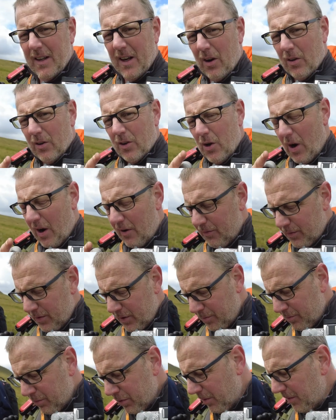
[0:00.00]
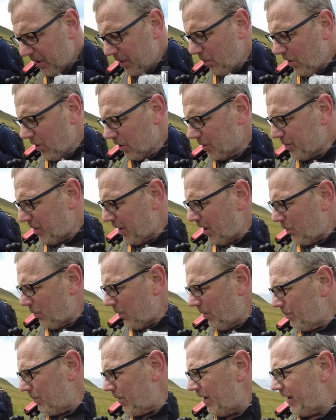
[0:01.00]
Now, you have probably watched part
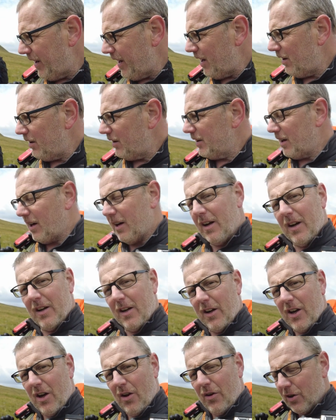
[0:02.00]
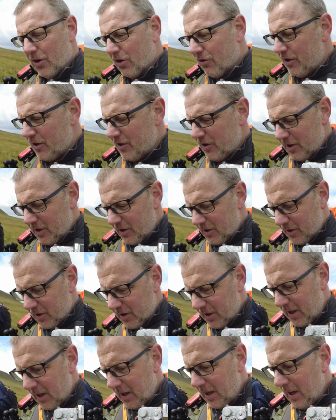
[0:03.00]
one by now. You know that Chris is
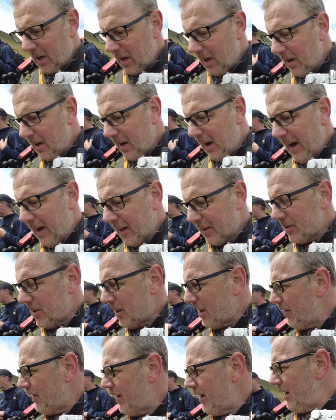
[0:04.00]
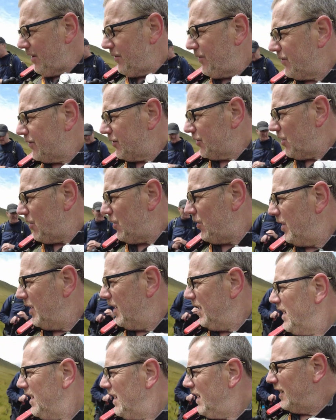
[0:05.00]
ex-RAF, so
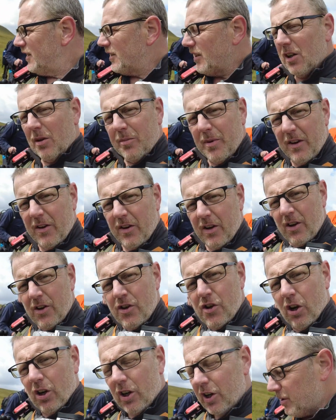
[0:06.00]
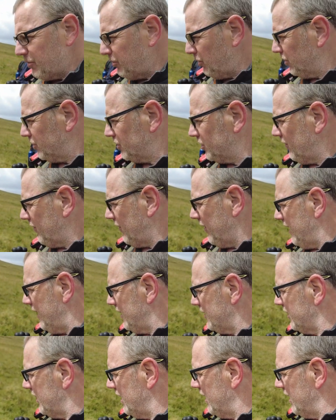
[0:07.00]
he's a little bit knowledgeable and stuff like this.